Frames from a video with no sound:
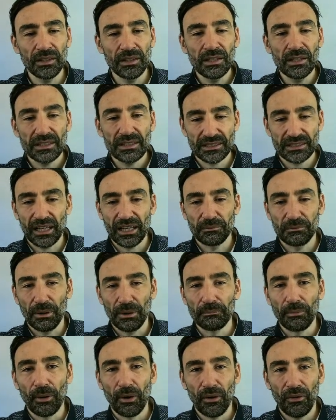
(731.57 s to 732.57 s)
signed by
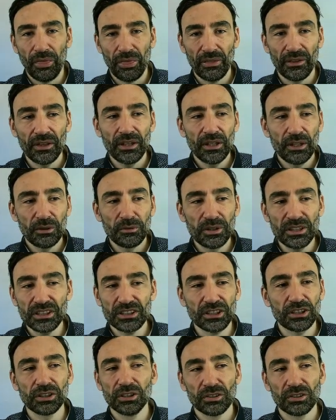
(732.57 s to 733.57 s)
both,
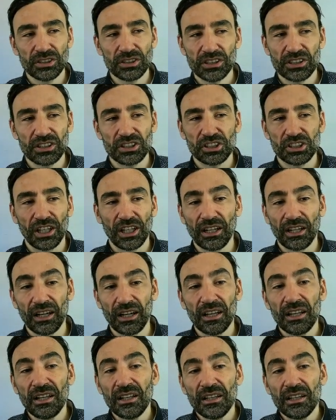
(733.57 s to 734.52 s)
which closes the channel.